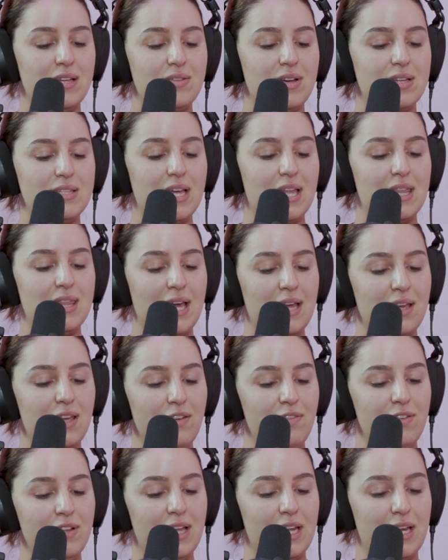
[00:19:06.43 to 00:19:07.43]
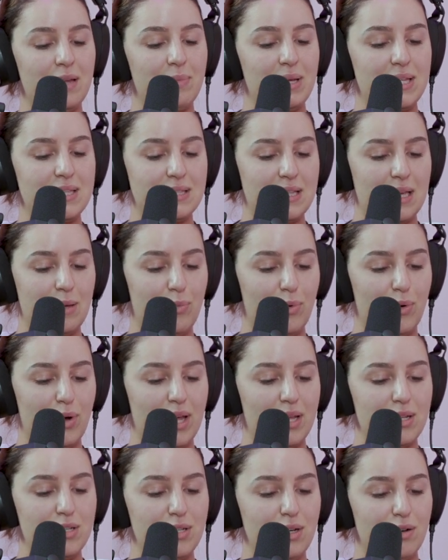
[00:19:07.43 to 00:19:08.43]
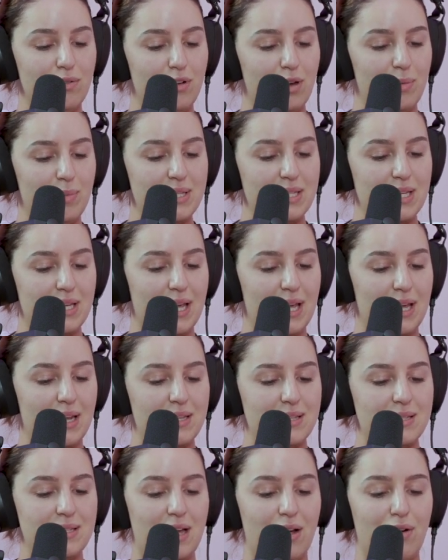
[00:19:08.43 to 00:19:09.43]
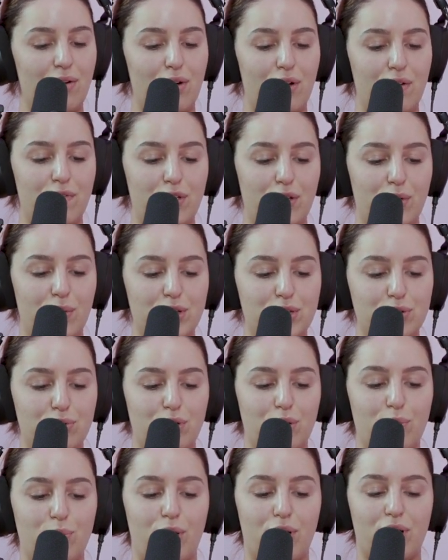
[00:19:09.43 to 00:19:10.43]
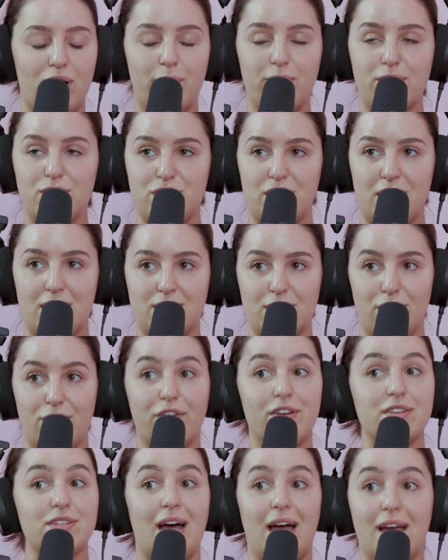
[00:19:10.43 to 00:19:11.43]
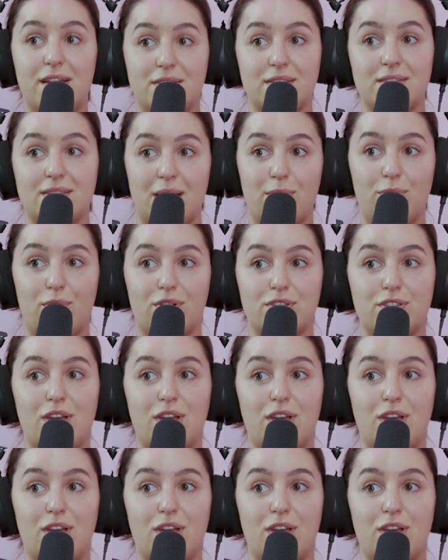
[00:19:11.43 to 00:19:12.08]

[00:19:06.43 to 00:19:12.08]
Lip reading: I said, thank you for letting me sleepwalk into your room as a kid and stare over you until you woke up and shit yourself, because I used to sleepwalk.